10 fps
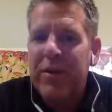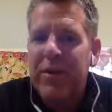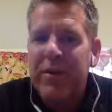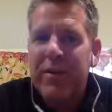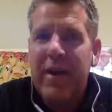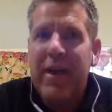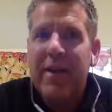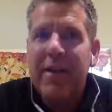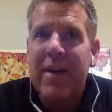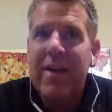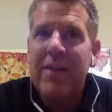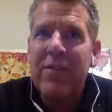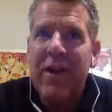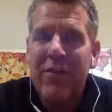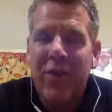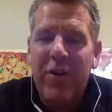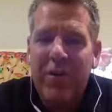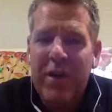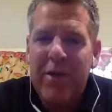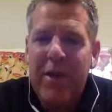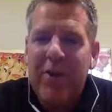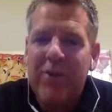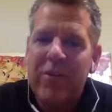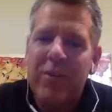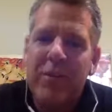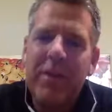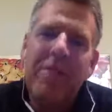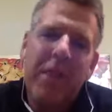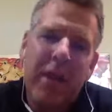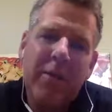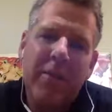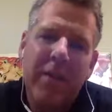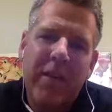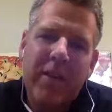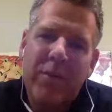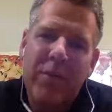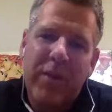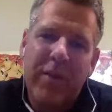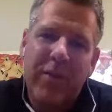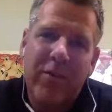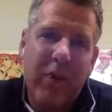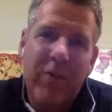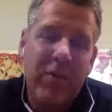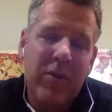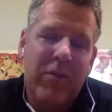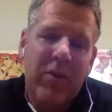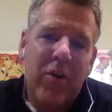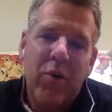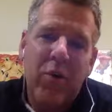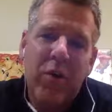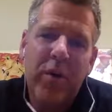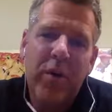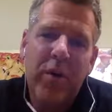And I even have a hard time actually believing that I'm saying it, because 5 years ago,